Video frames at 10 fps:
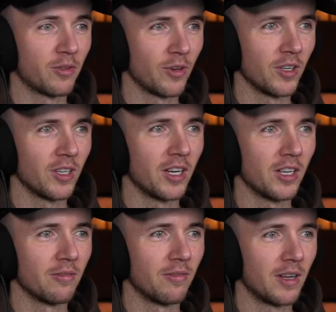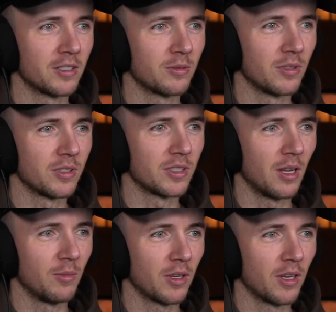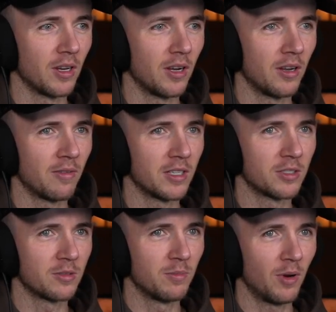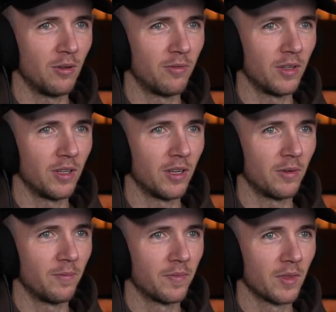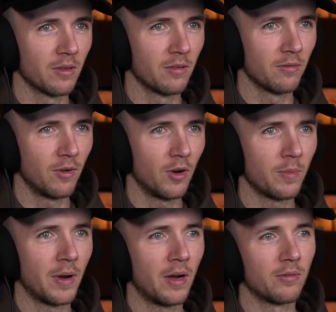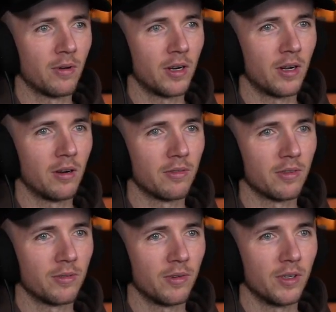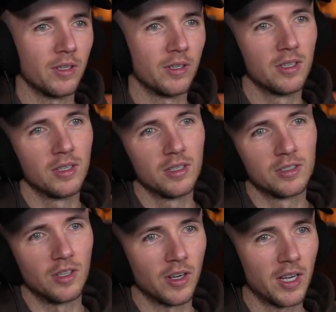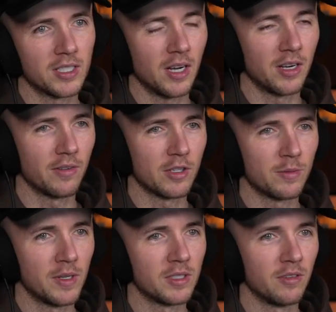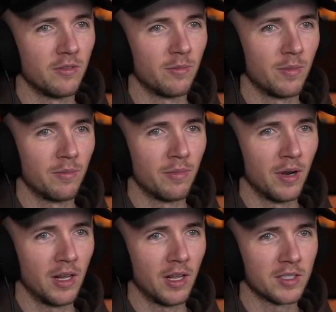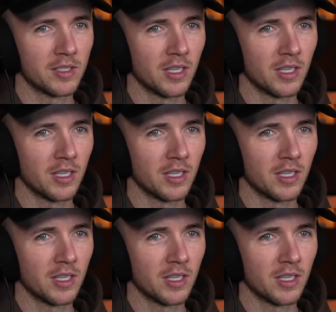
3. They're the advanced ones that I'm looking at. Advanced bottle filter, £40 right now for 3. So I guess kind of expensive, but that lasts 6